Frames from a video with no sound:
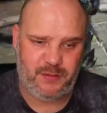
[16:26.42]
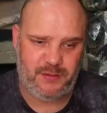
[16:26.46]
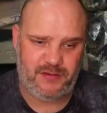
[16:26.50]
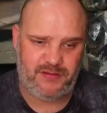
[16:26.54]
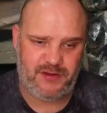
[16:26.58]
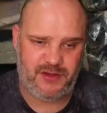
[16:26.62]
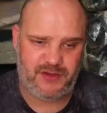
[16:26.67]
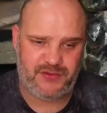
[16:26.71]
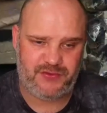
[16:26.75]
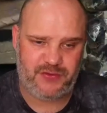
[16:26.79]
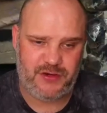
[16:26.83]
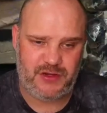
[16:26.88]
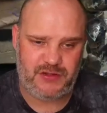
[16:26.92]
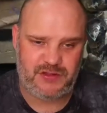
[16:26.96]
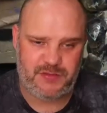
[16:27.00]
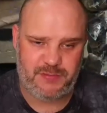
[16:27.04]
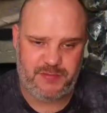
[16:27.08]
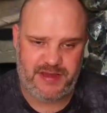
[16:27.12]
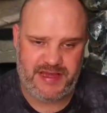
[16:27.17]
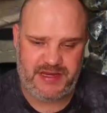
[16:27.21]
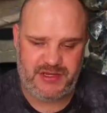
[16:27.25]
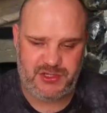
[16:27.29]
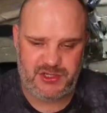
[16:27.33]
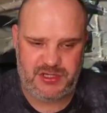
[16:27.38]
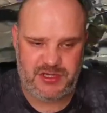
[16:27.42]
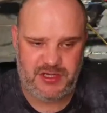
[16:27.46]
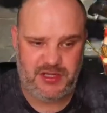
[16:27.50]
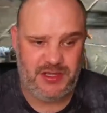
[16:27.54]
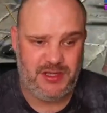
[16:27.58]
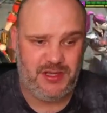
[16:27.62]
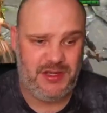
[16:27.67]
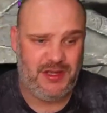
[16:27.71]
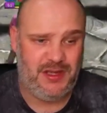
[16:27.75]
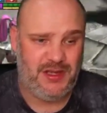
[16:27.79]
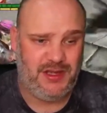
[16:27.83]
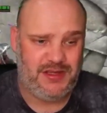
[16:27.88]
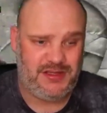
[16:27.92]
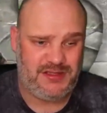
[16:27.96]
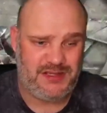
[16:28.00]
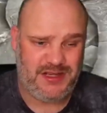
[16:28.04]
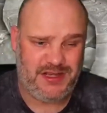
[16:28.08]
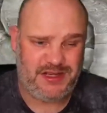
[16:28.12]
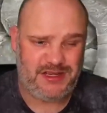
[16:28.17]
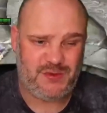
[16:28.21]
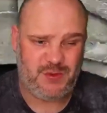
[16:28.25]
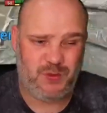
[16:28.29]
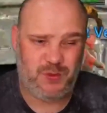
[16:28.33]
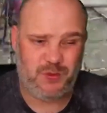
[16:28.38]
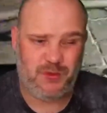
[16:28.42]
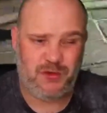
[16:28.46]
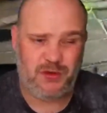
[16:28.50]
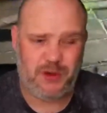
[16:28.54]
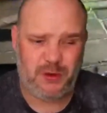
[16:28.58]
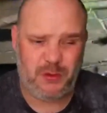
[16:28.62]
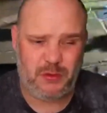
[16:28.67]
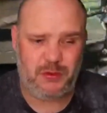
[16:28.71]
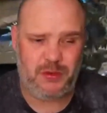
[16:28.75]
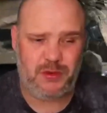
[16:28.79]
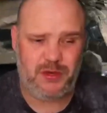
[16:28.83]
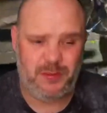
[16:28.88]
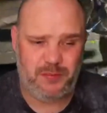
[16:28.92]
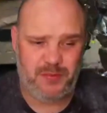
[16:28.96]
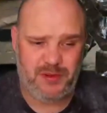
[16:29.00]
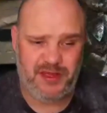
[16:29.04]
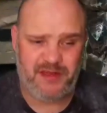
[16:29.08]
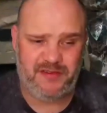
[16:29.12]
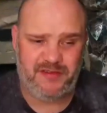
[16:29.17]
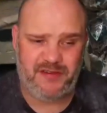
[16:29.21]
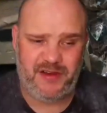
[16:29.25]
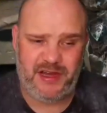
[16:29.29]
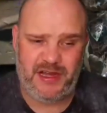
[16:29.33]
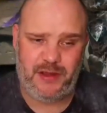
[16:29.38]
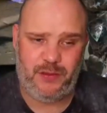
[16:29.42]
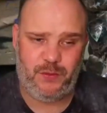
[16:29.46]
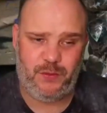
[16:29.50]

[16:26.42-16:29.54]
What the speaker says: lost Rose and Banshee, so this will probably be a fail.